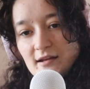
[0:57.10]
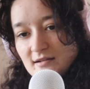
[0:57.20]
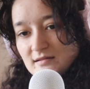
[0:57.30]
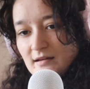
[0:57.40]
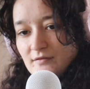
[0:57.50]
that
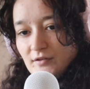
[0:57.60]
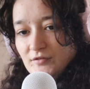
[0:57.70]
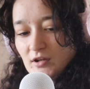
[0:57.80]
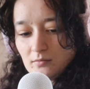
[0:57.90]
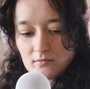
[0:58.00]
is like
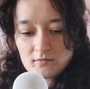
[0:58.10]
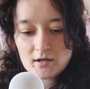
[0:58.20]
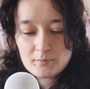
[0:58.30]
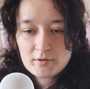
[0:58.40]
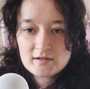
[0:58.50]
fifteen
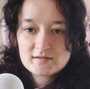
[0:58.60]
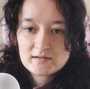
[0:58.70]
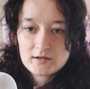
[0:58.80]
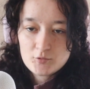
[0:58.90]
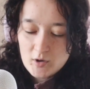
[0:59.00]
and plus.
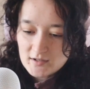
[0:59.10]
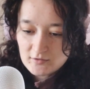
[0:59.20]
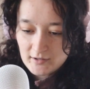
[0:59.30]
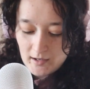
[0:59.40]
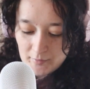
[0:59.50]
Like, what is
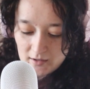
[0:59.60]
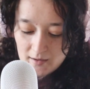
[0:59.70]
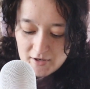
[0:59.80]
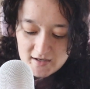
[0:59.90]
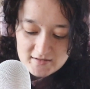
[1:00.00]
going to happen?
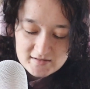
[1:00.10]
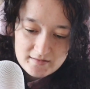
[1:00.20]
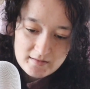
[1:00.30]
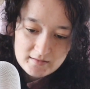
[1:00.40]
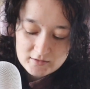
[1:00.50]
I mean, I
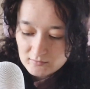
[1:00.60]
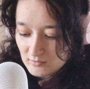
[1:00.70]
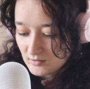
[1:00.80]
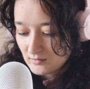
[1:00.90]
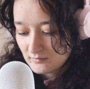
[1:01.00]
understand that
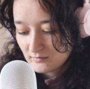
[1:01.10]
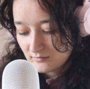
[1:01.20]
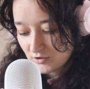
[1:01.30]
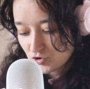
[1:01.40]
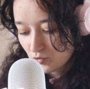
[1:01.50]
they, uh,
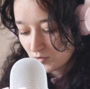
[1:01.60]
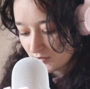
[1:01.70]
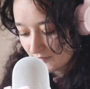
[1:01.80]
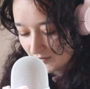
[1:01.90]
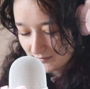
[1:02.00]
they show a
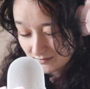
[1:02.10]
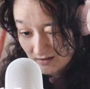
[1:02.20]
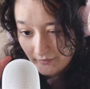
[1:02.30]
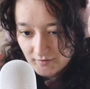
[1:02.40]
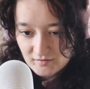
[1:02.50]
lot of like
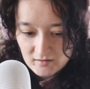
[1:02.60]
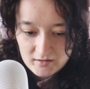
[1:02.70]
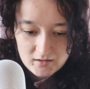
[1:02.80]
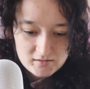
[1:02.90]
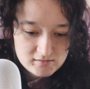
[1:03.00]
deaths,
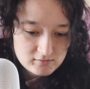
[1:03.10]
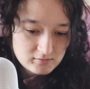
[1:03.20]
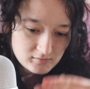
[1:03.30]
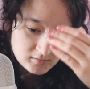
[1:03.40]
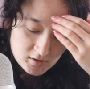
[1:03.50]
I guess, so